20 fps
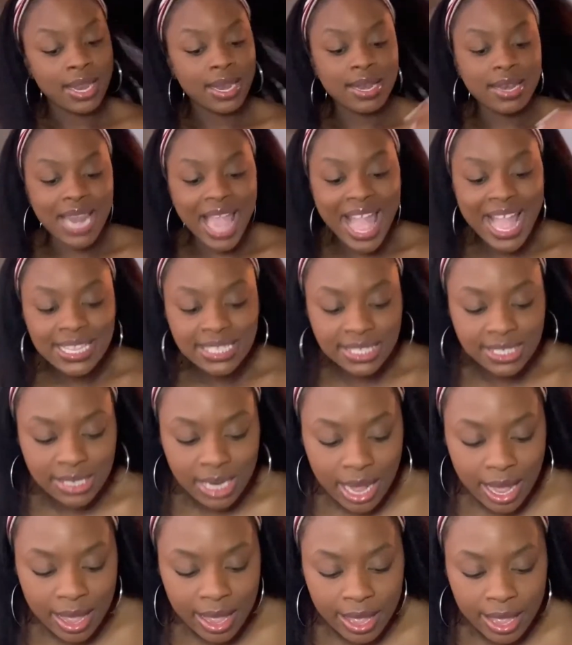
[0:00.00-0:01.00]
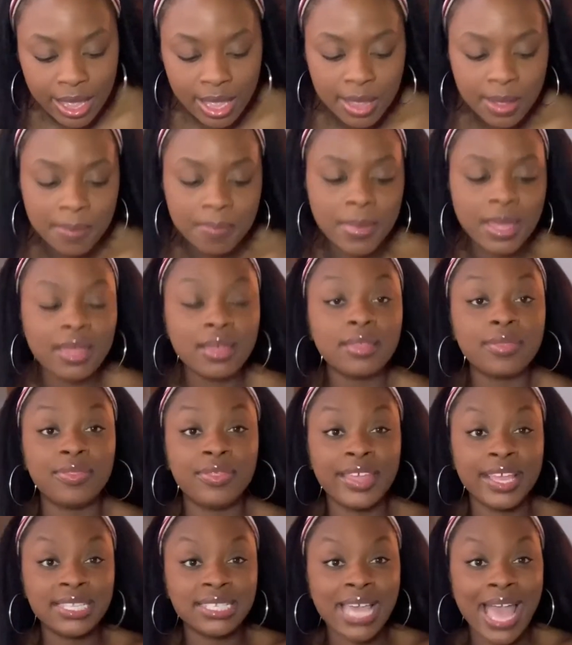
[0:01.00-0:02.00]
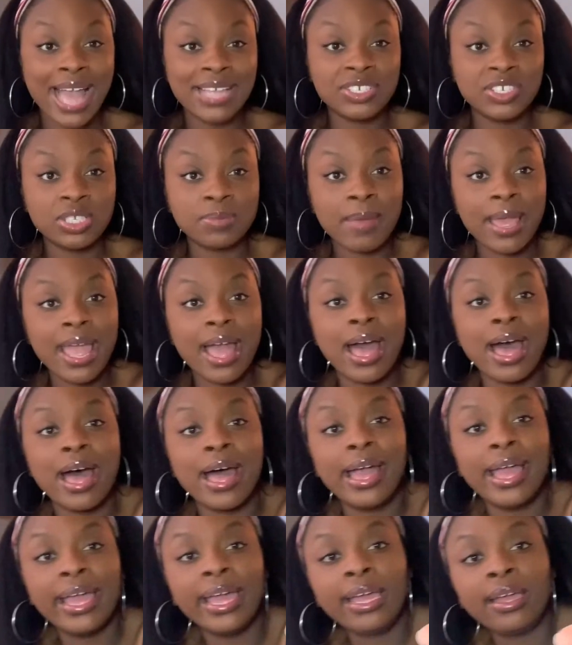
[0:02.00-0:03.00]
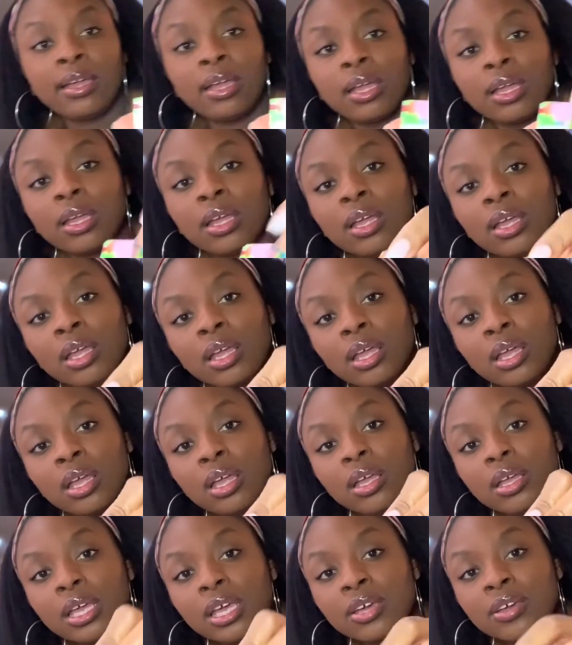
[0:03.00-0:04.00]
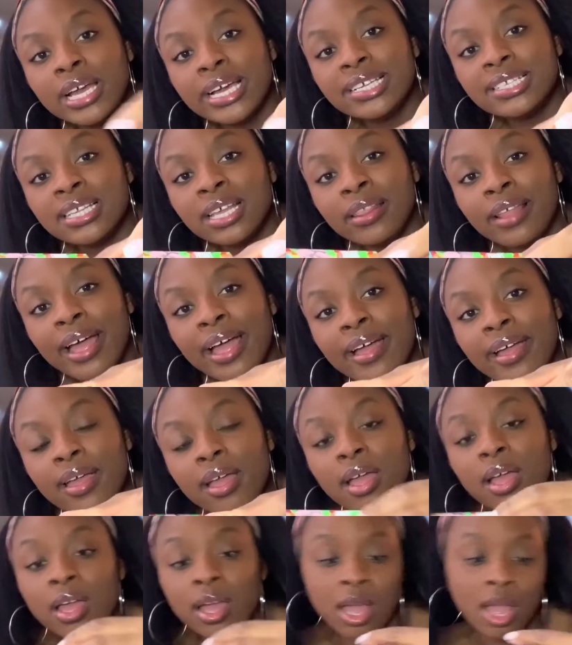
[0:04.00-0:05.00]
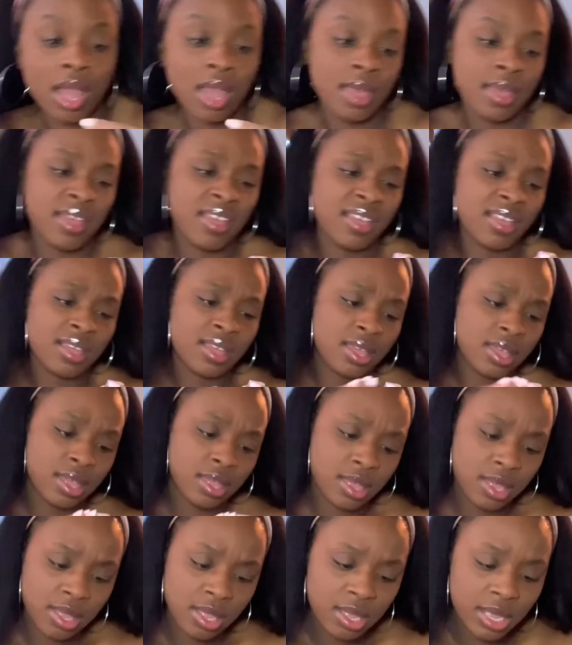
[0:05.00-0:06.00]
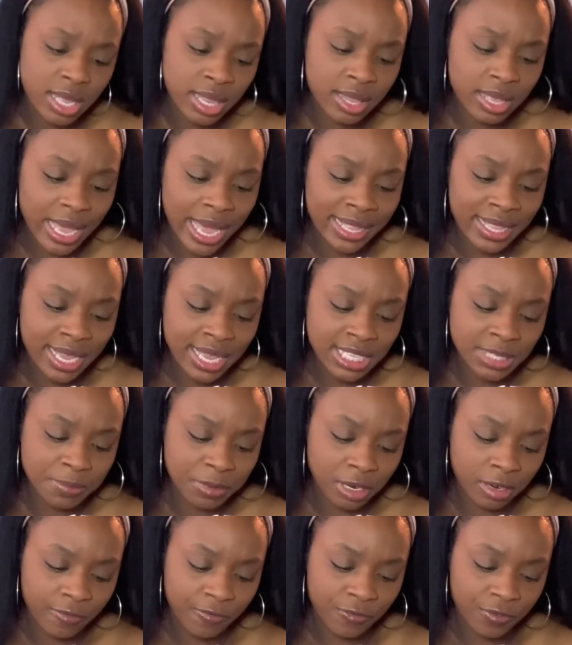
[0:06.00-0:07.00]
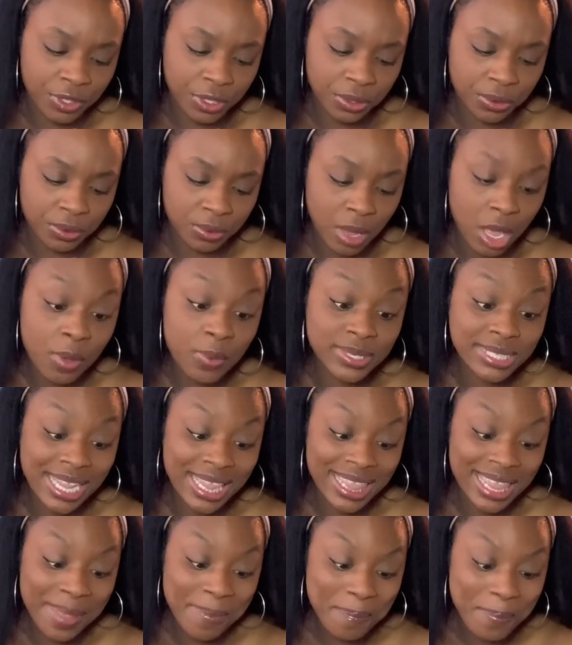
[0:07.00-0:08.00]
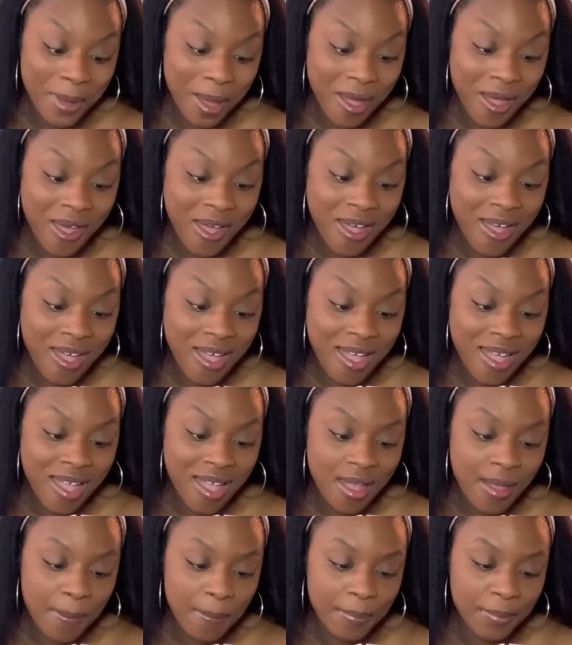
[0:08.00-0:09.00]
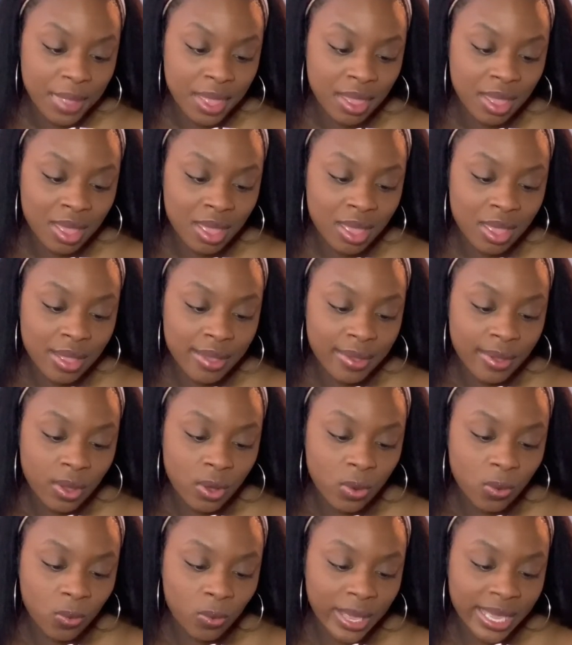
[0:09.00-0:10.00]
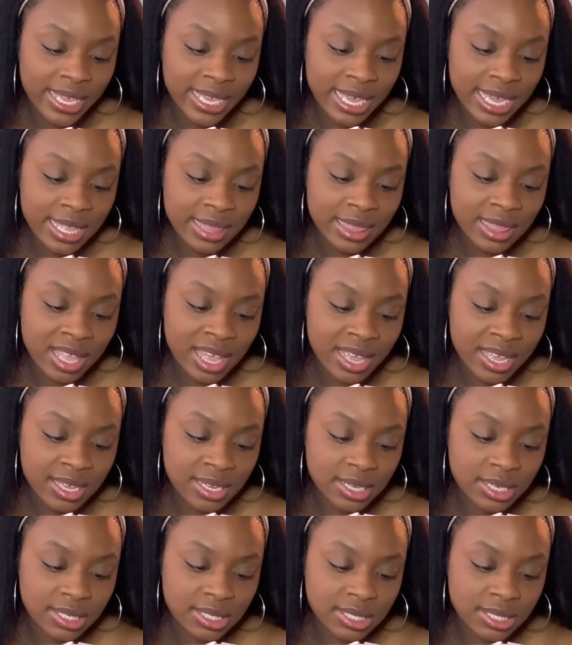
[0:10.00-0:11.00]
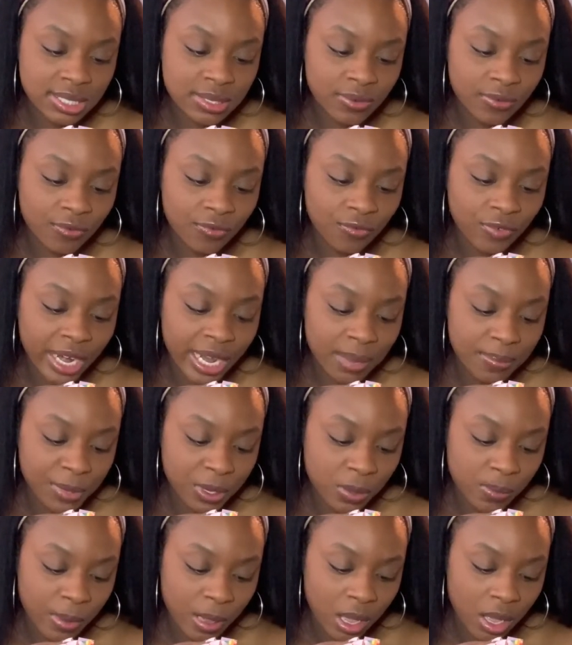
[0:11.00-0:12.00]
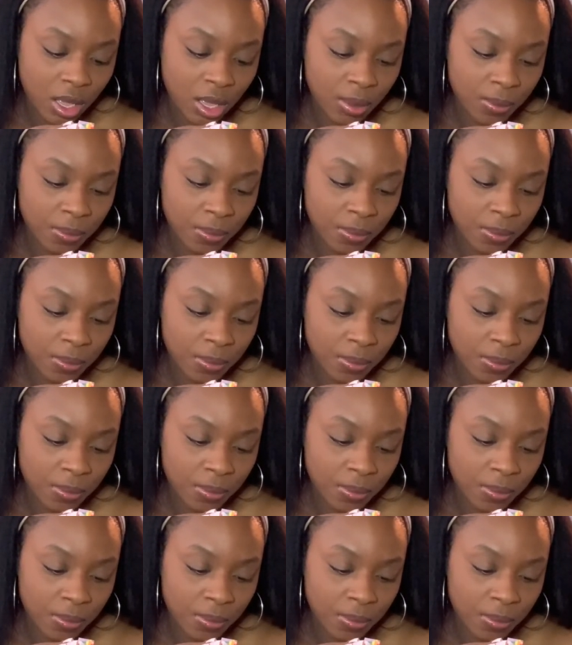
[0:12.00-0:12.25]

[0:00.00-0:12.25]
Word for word: Next, um, this catches my eye. You guys see that? It, I think it's perfume. Oh, it's a lip balm. Winky Lux Rainbow Balm.